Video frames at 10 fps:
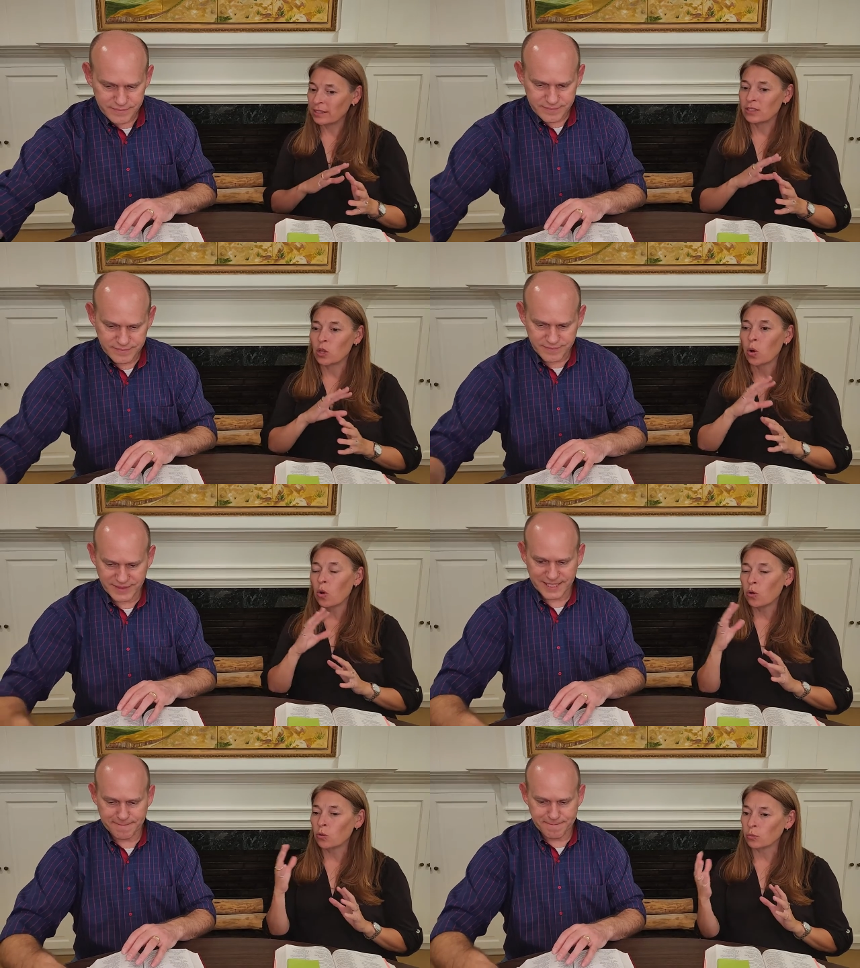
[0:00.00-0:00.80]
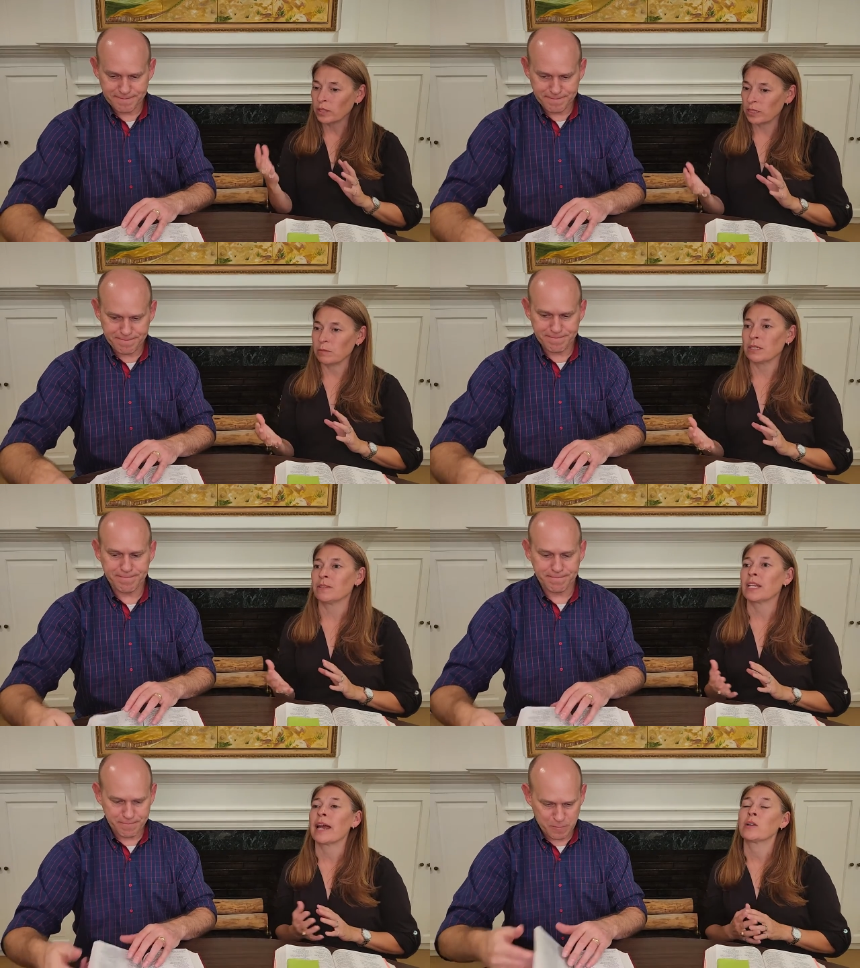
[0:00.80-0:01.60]
Speaker 1: it's the whole
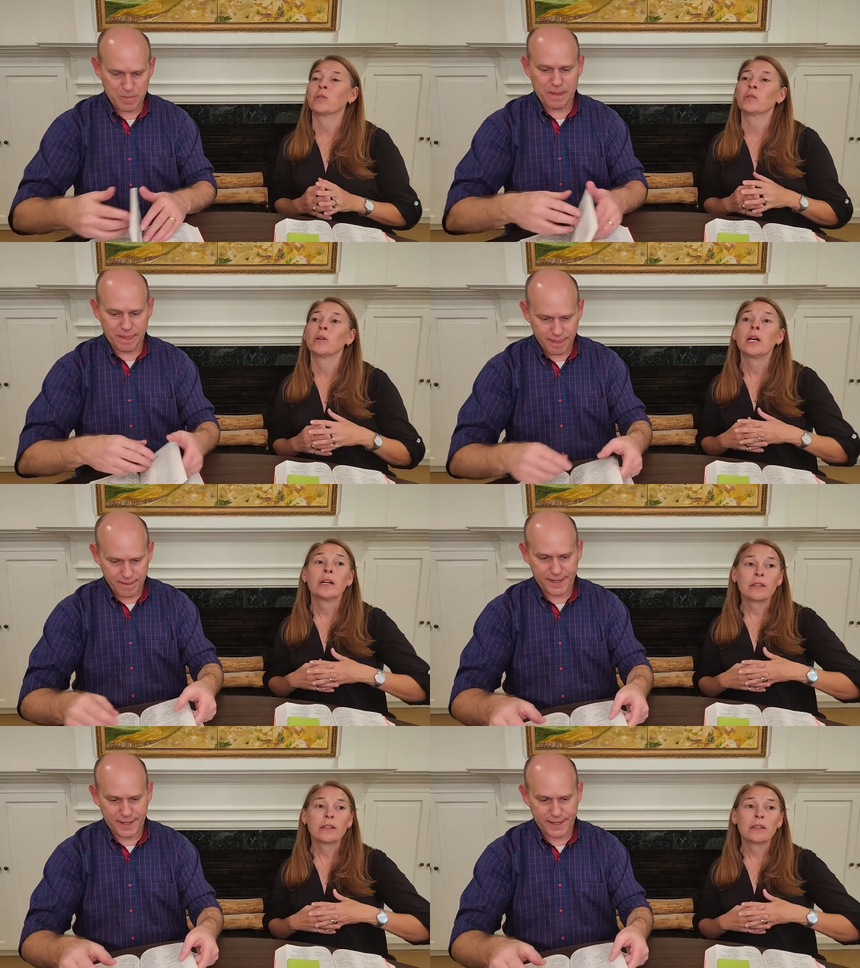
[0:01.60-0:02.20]
redemptive cycle.